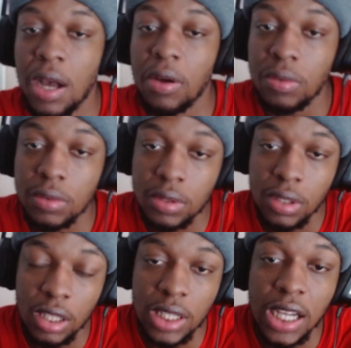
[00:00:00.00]
out.
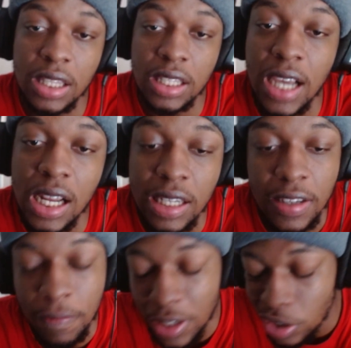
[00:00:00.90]
Like the
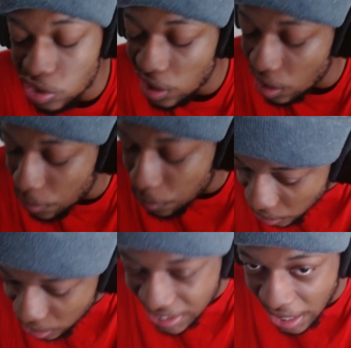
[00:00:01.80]
goddamn video too, like a
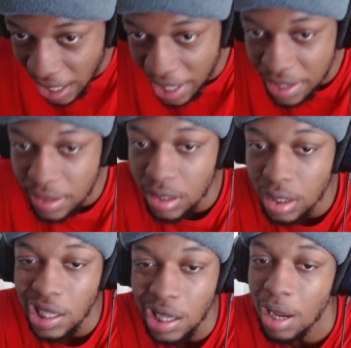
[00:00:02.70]
fucking satellite.
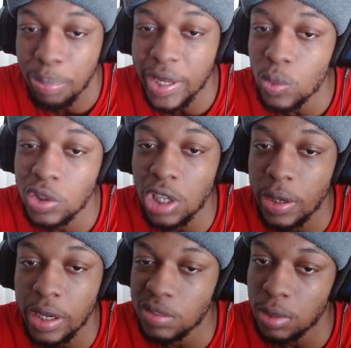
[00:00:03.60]
I'm not playing with y'all
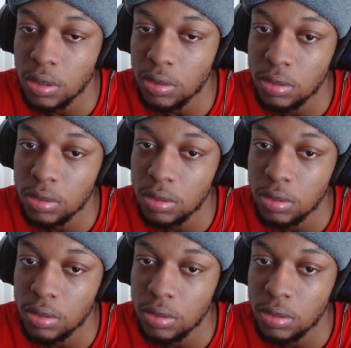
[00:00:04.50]
niggas, bro.